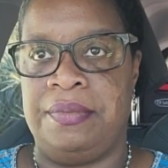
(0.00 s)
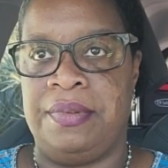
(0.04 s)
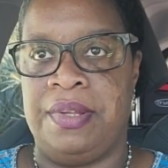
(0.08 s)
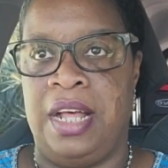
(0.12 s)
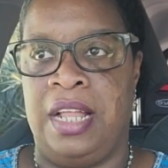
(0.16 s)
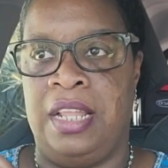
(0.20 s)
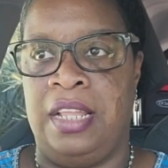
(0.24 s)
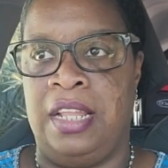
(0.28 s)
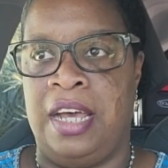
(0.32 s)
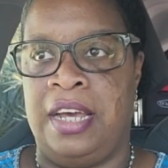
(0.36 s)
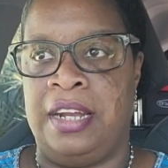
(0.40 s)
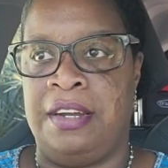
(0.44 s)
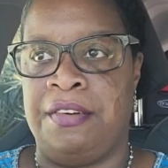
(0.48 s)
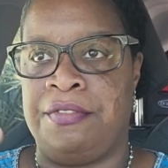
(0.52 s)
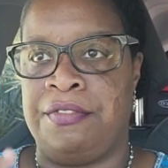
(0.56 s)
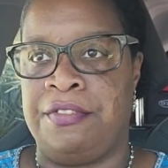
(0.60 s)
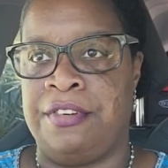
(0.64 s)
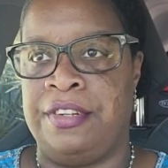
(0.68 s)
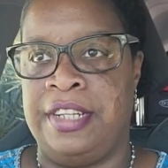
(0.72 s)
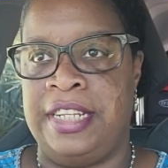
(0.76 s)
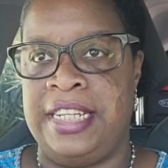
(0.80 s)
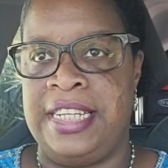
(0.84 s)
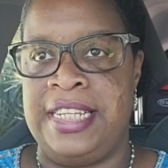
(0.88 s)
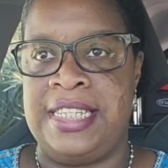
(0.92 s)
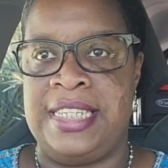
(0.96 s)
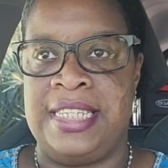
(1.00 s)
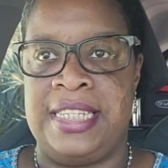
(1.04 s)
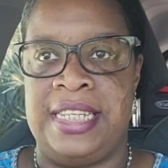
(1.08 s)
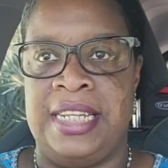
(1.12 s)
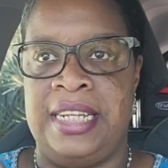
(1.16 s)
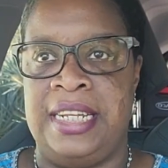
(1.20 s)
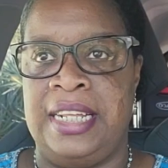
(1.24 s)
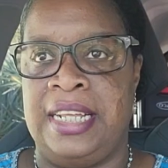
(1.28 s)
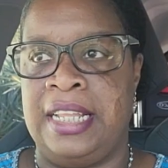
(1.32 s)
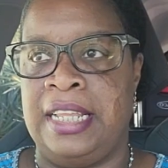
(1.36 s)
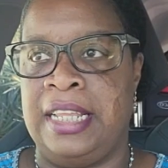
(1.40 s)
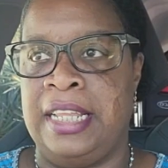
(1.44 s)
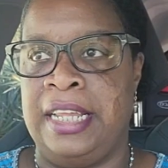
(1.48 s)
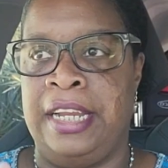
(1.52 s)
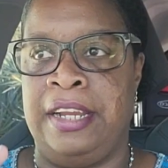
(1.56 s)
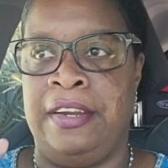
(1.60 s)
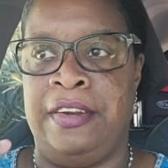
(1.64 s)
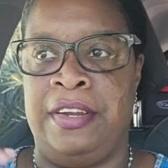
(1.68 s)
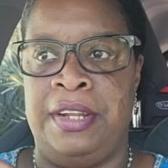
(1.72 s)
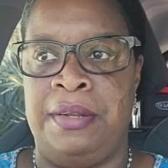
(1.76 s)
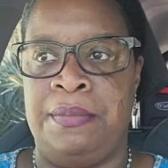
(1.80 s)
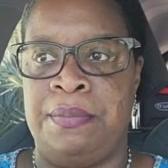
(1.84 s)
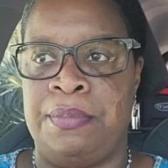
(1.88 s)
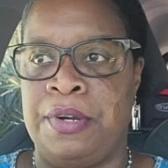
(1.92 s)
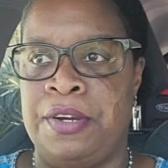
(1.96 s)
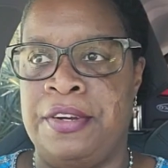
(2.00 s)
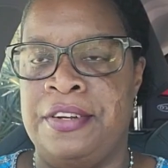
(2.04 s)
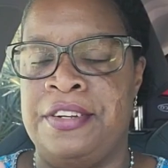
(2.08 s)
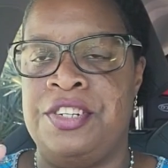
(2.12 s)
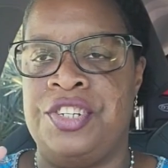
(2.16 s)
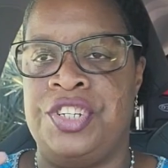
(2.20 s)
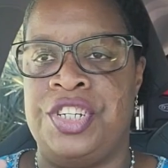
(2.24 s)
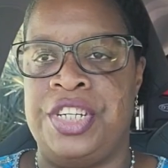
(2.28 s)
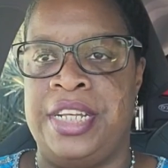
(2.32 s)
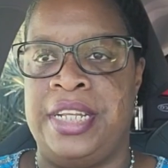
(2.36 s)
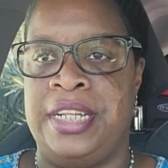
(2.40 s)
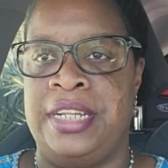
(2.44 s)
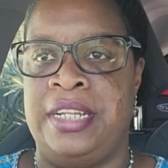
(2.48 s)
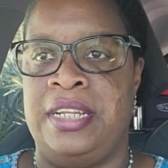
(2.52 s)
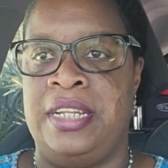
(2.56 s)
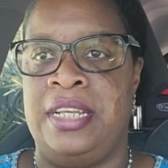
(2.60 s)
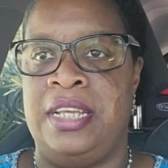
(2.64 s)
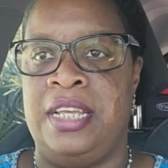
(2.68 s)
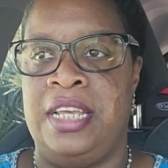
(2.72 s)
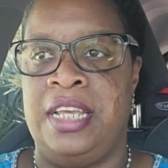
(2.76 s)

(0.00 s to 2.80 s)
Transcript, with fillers: a lot of releasing, clearing, purging,